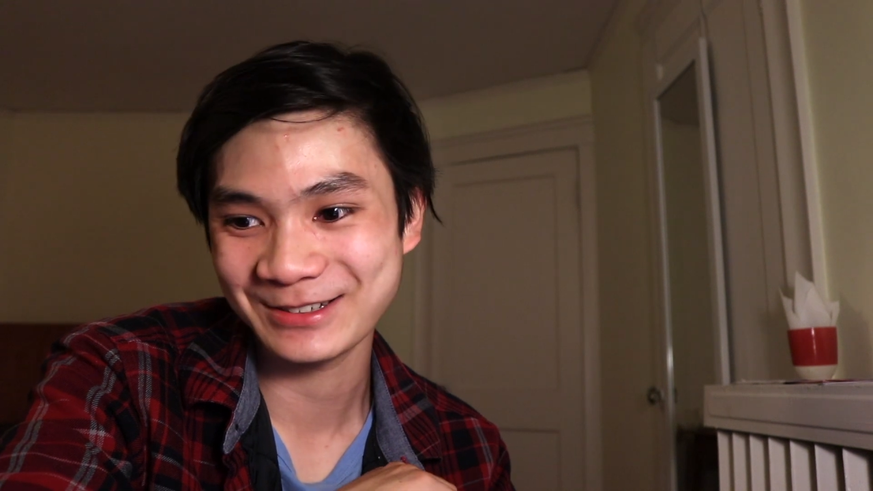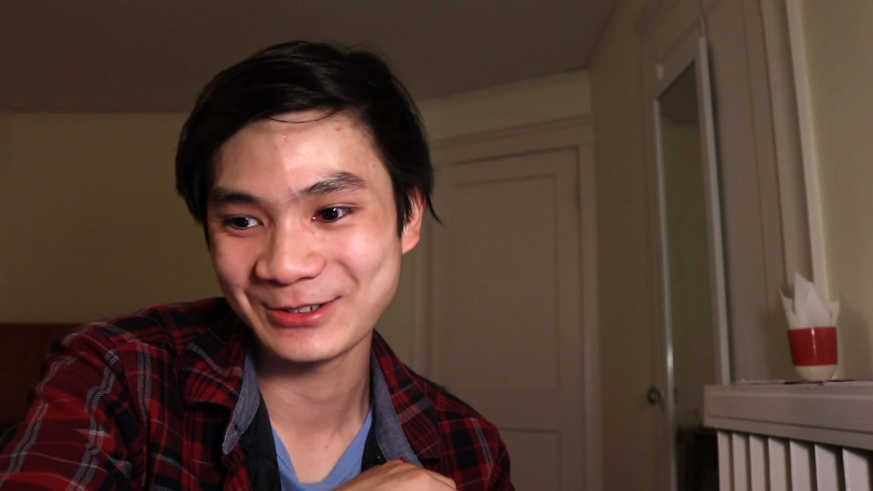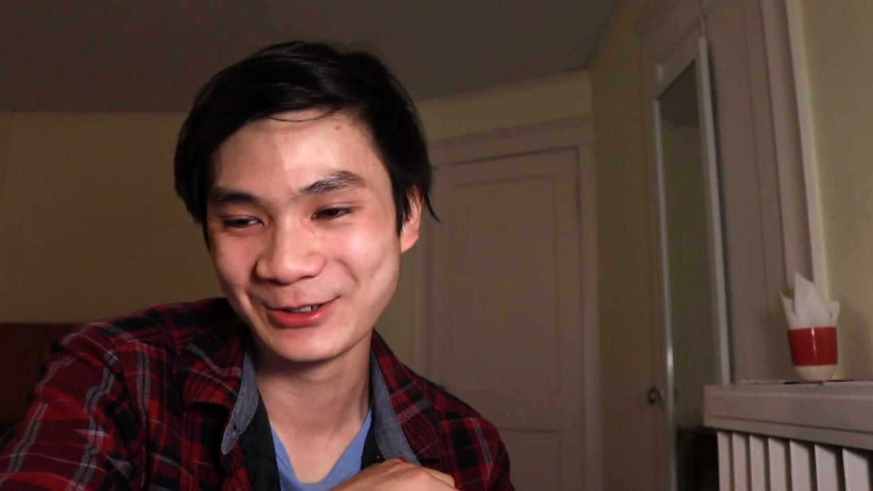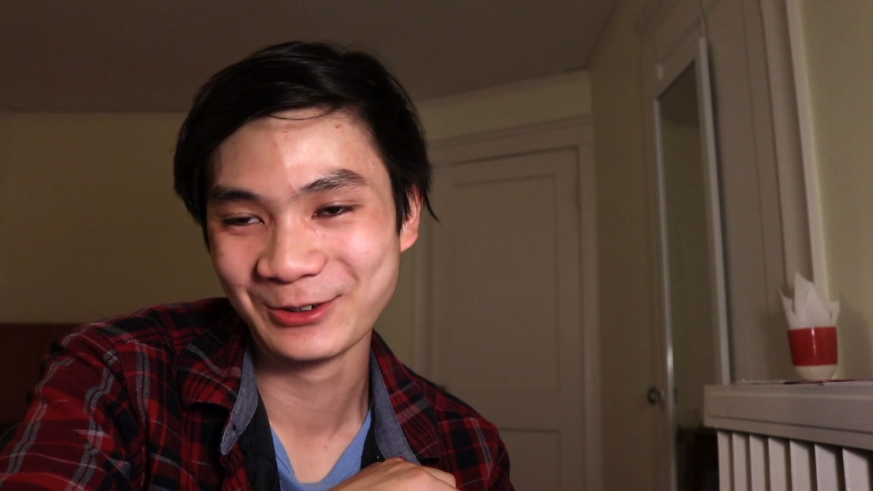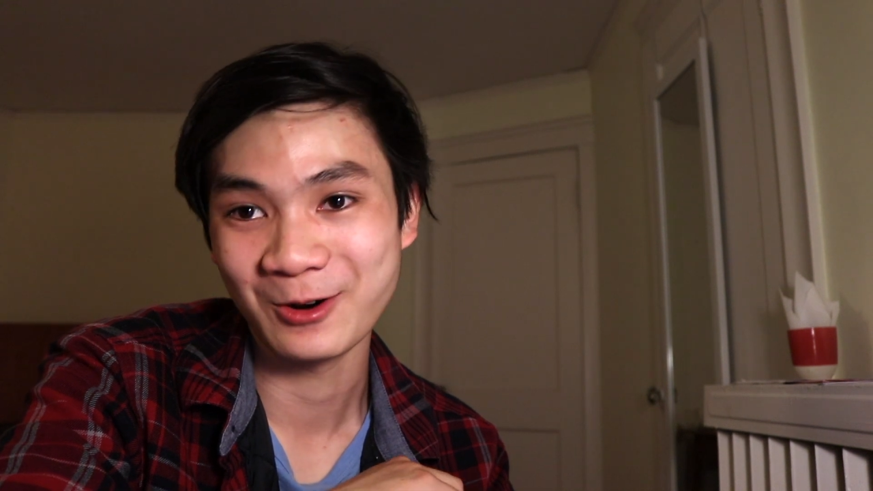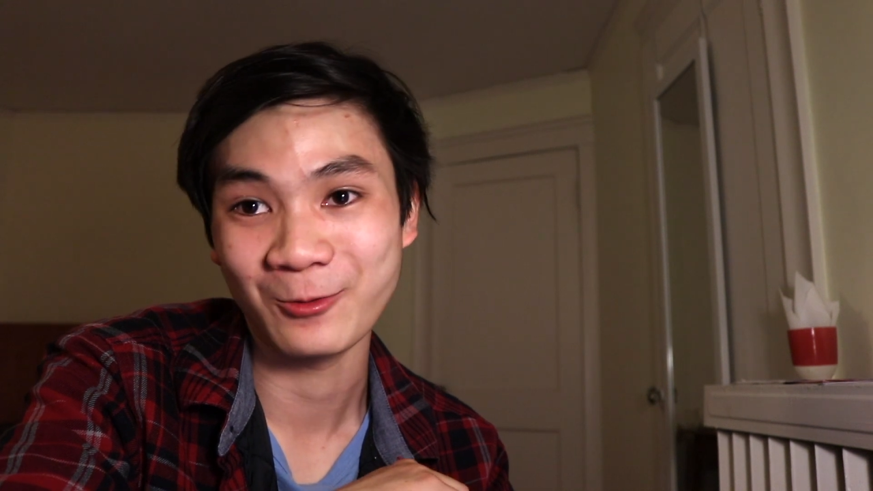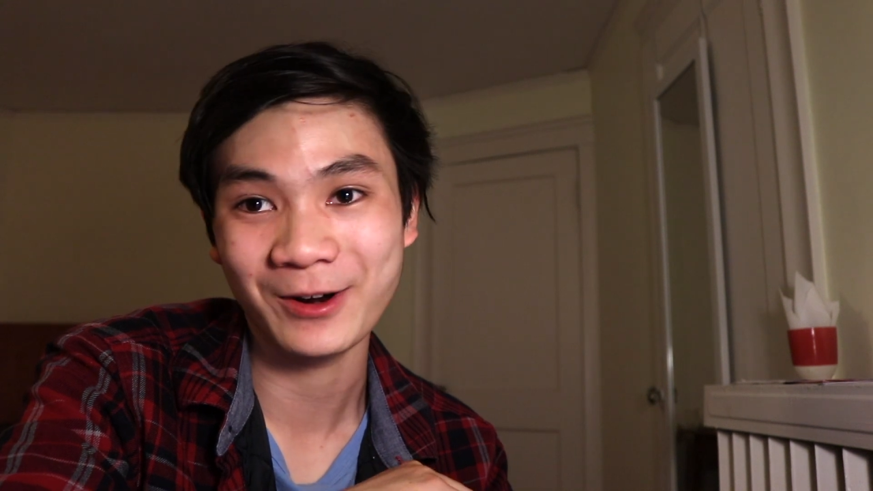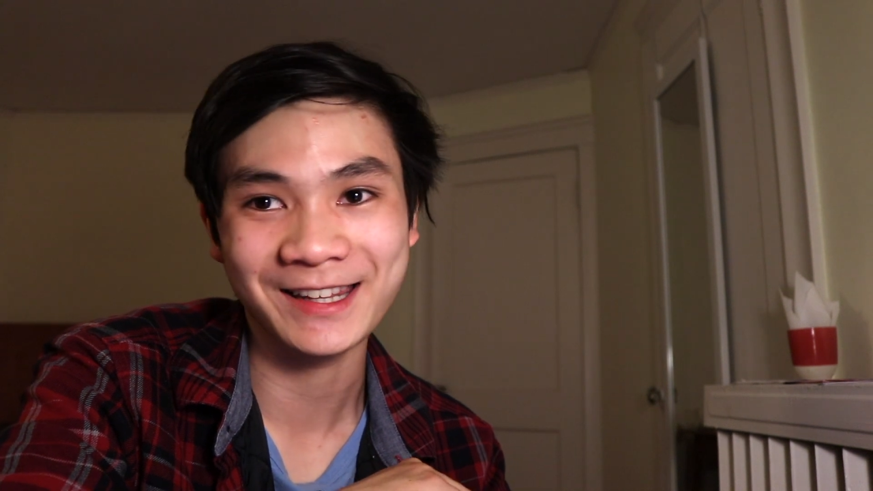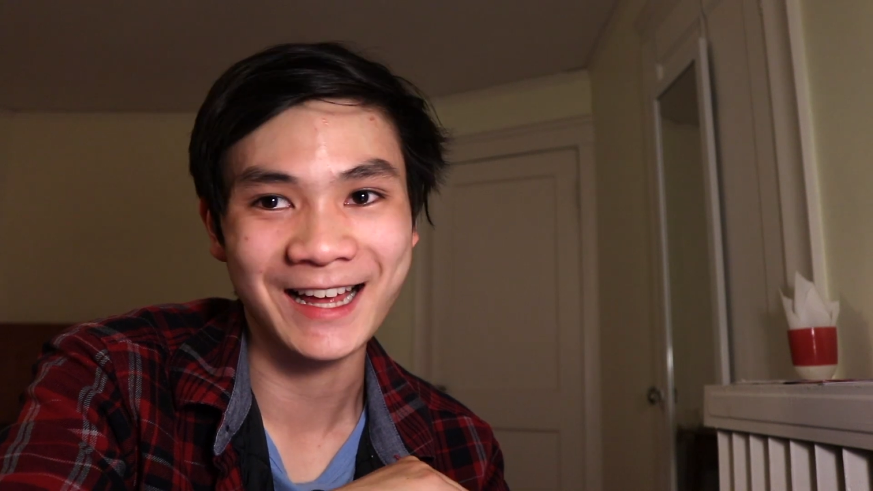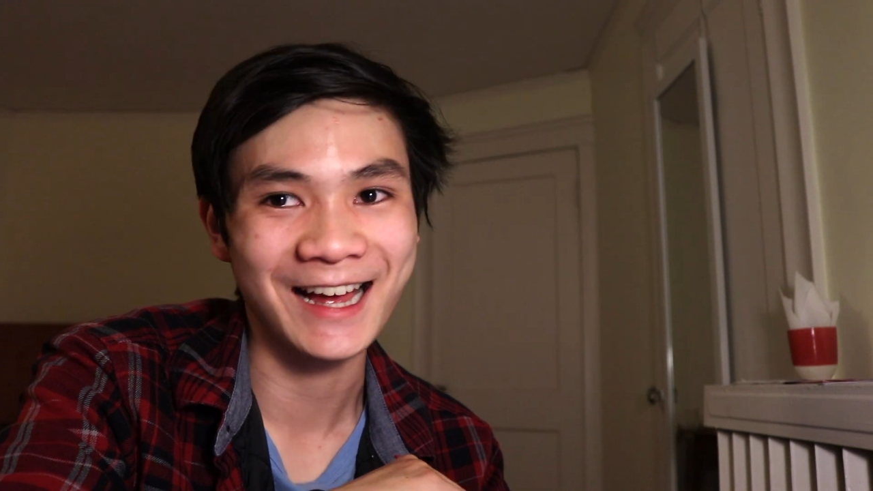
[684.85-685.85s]
to
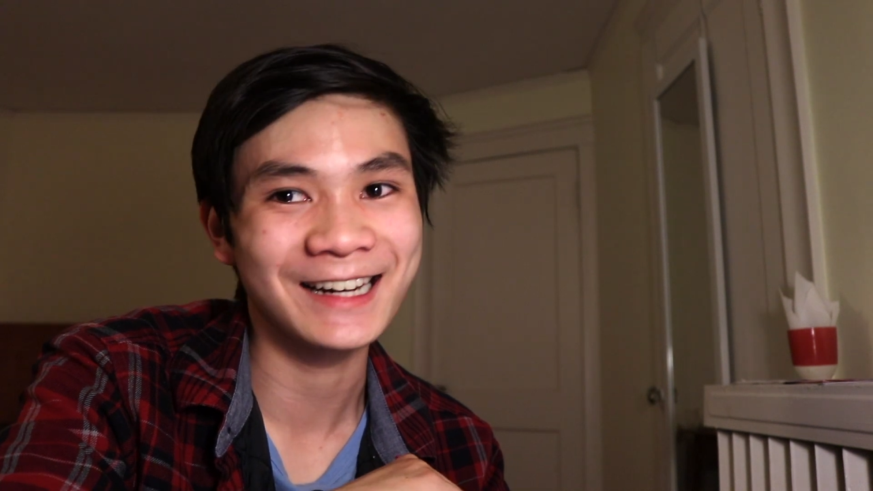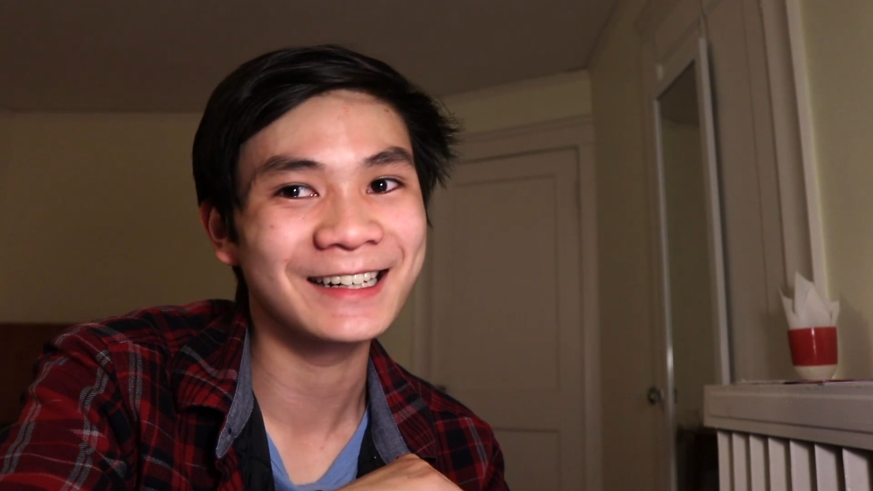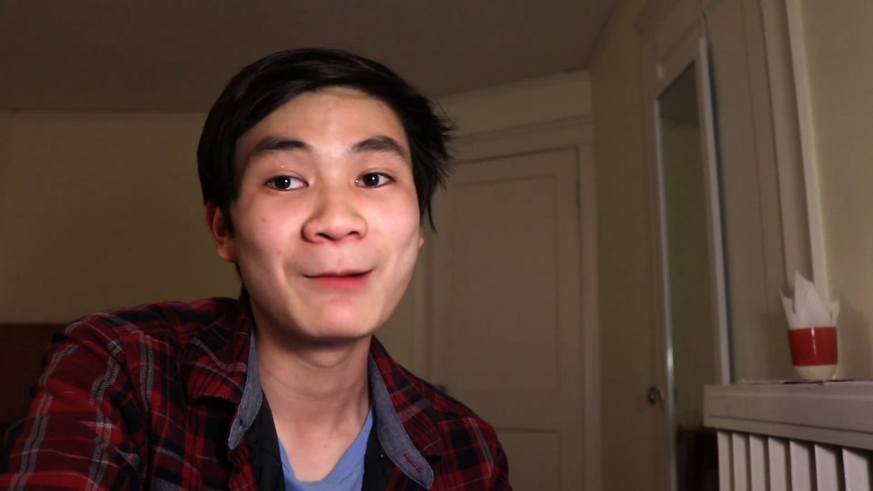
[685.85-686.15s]
win that.